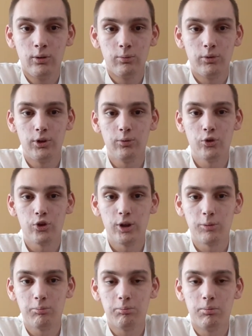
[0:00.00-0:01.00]

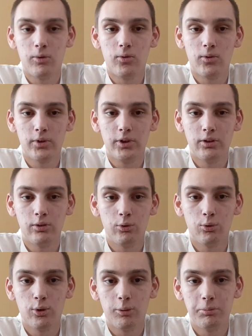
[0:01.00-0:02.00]
like born and
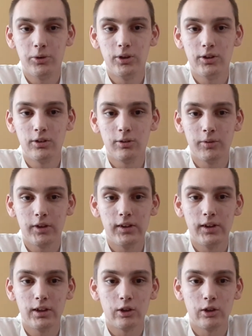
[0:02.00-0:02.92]
grew up in and everything.